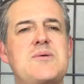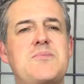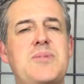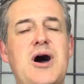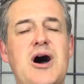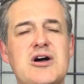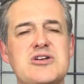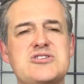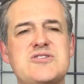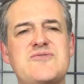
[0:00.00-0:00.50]

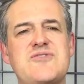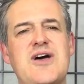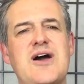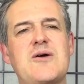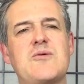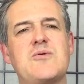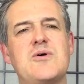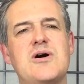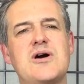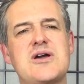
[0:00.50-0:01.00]
part of
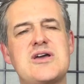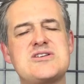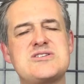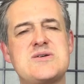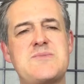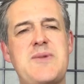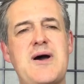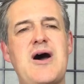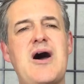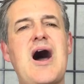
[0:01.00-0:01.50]
that work is
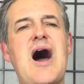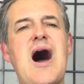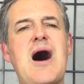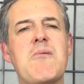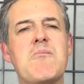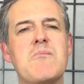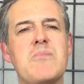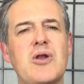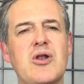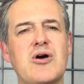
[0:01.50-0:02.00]
about
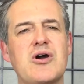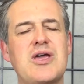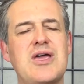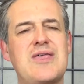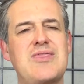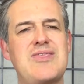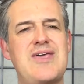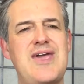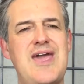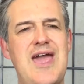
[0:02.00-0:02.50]

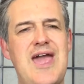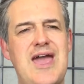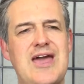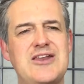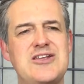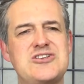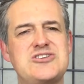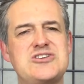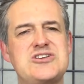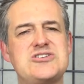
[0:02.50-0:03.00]
unblocking the
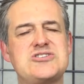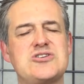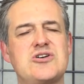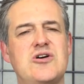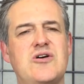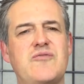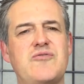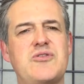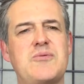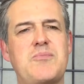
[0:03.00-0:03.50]
energies
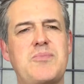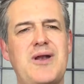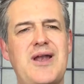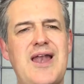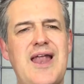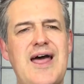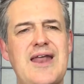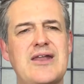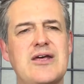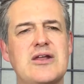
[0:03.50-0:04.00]
of the
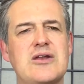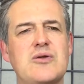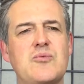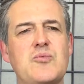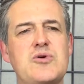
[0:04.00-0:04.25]
planet,